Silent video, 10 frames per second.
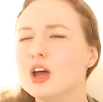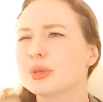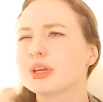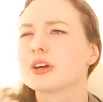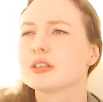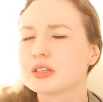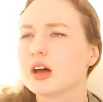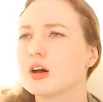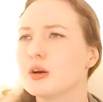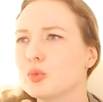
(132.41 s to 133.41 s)
because
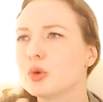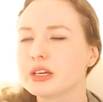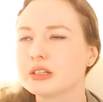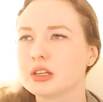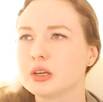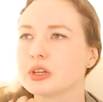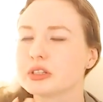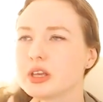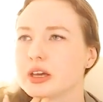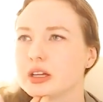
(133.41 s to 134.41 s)
what they did
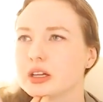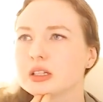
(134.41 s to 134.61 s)
was they